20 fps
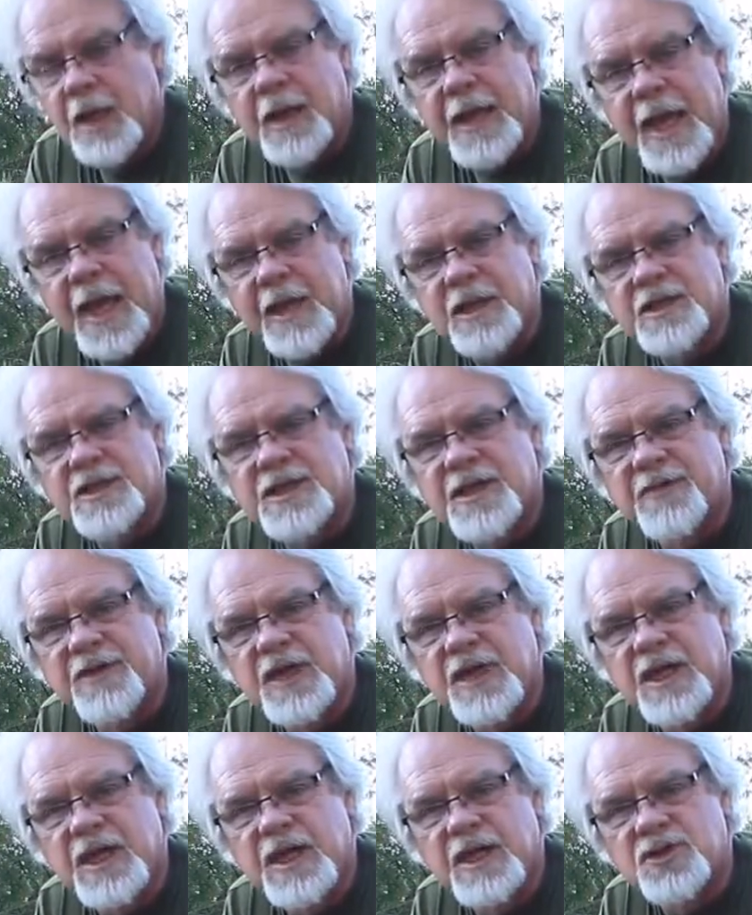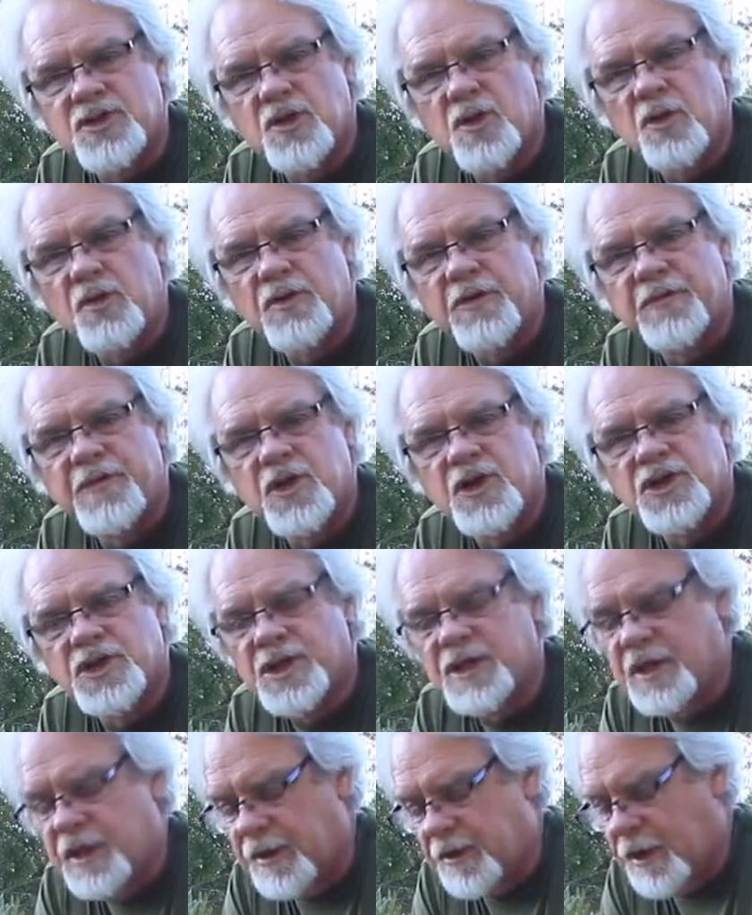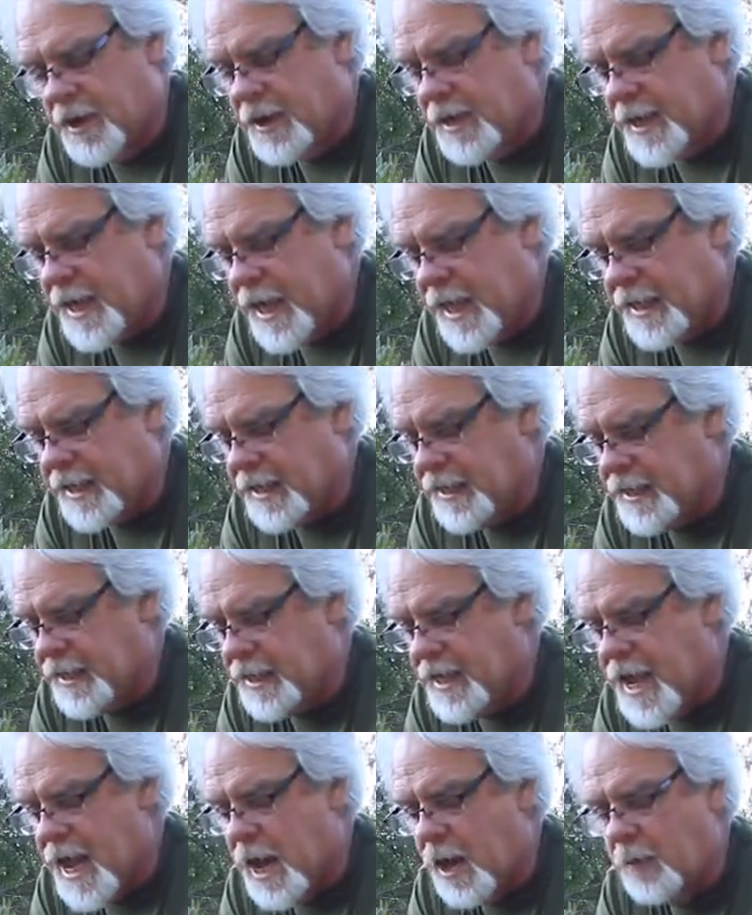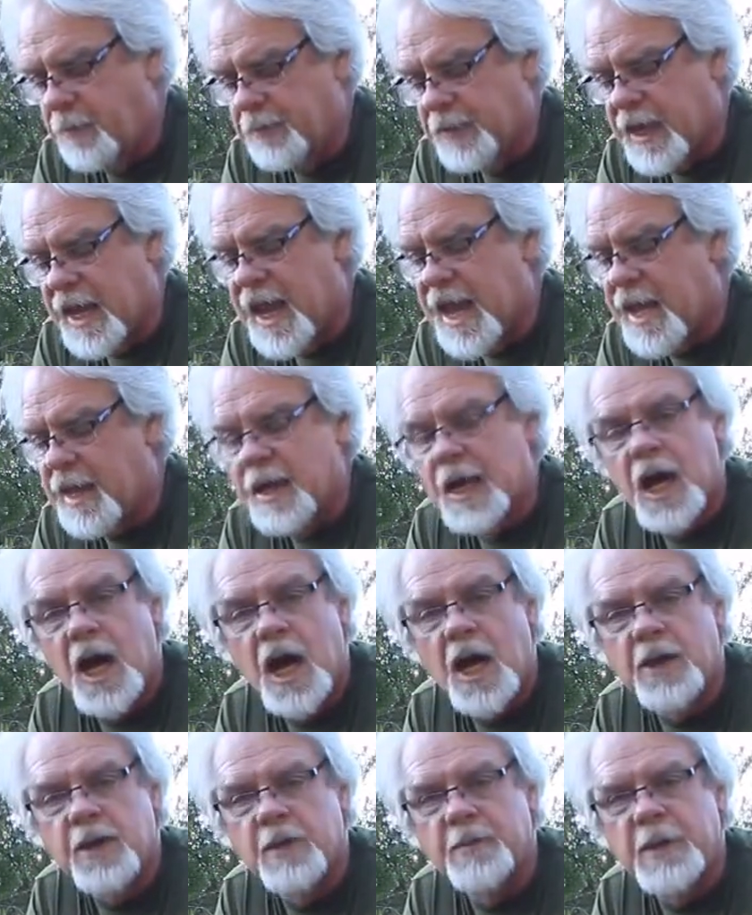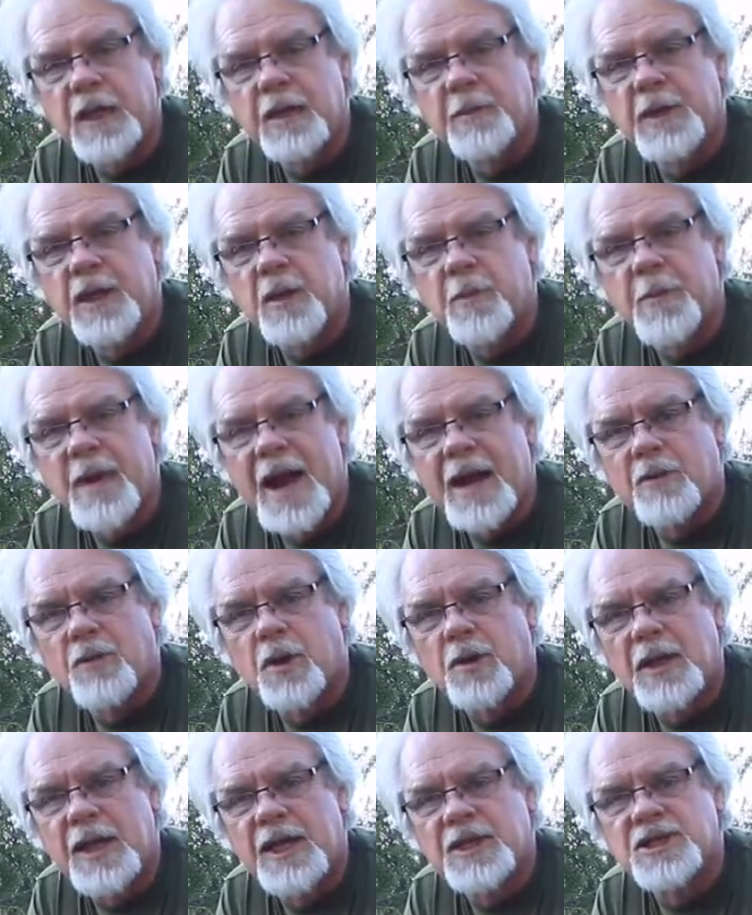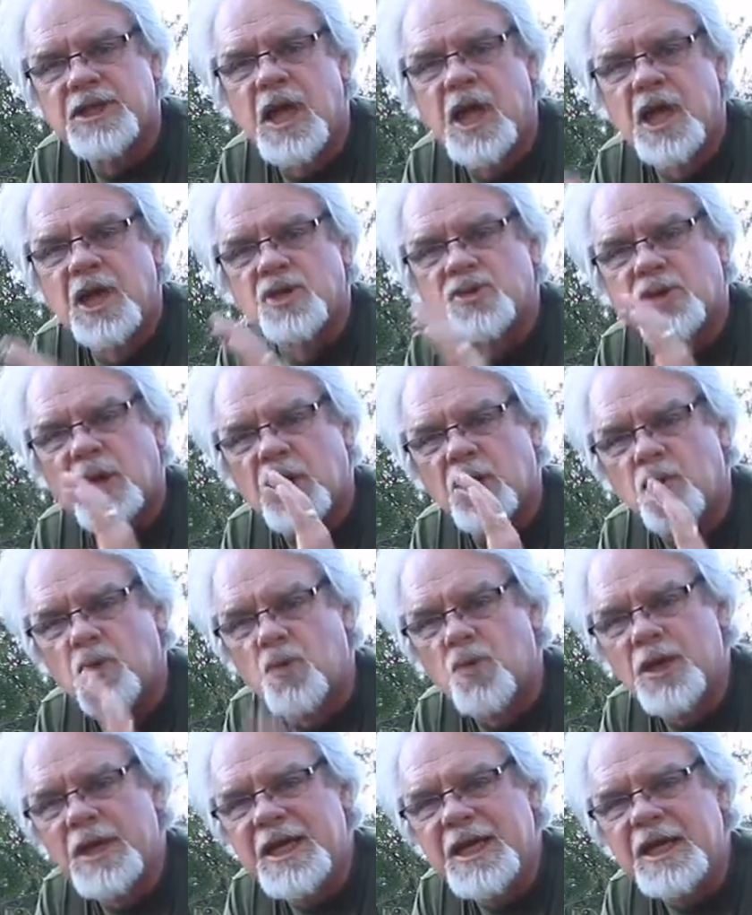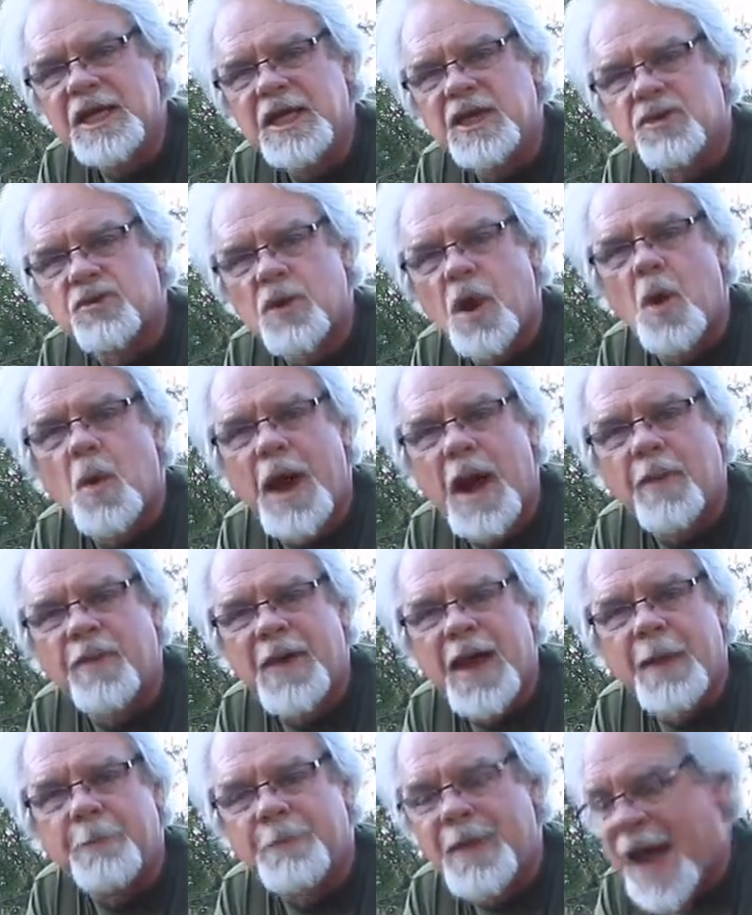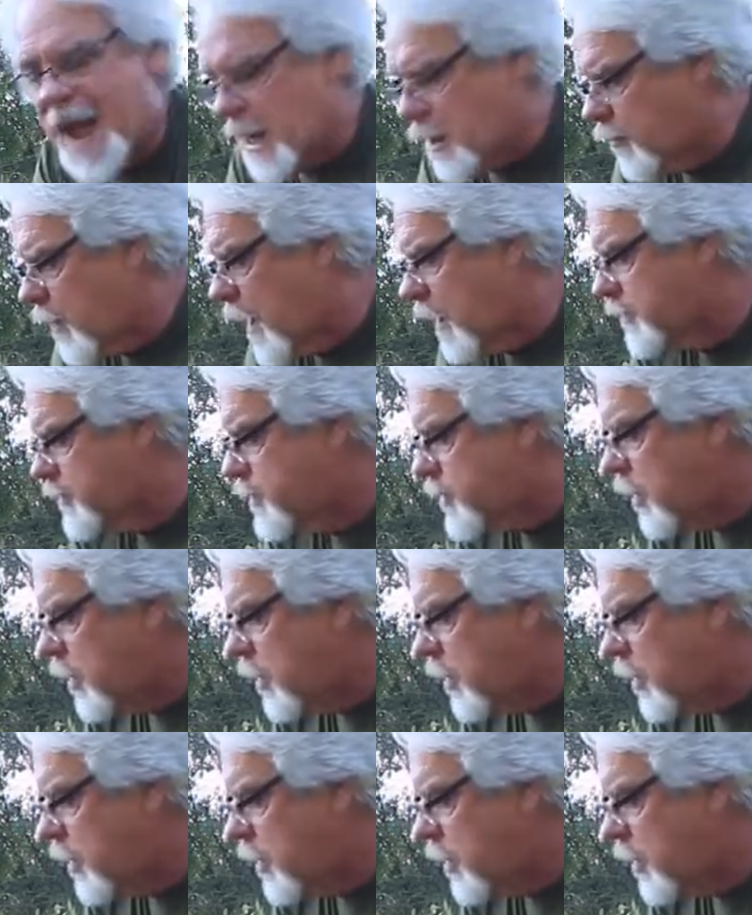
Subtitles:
Canon 70D. It's an older version. They're at an 80D now, and a 100mm macro lens, so I can really throw out that background.